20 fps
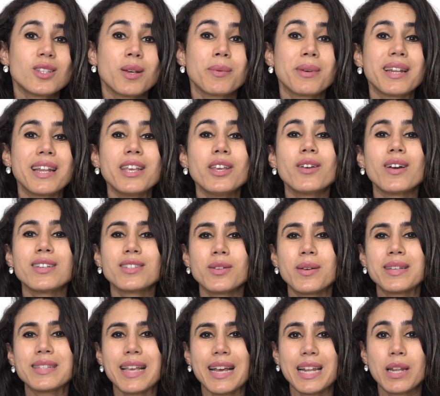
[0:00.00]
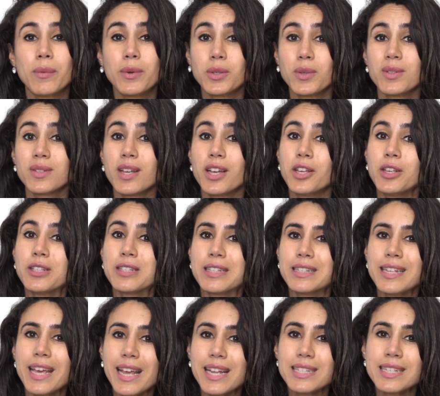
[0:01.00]
So I'm gonna let you guys know exactly which ones I use to
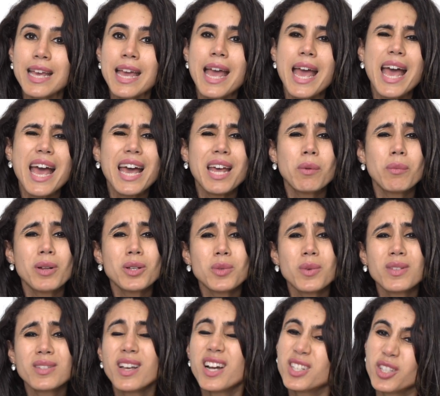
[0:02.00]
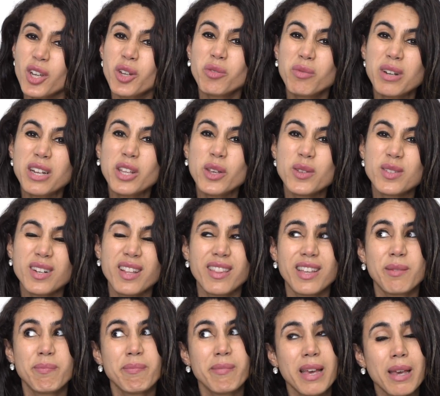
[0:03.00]
date and which ones I don't really use and I
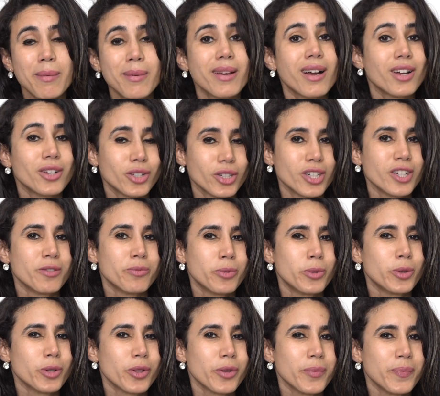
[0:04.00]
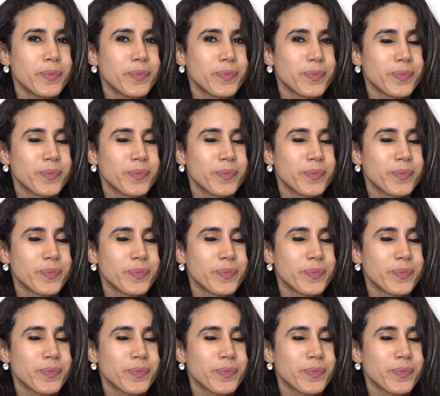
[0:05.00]
think maybe I shouldn't have bought them.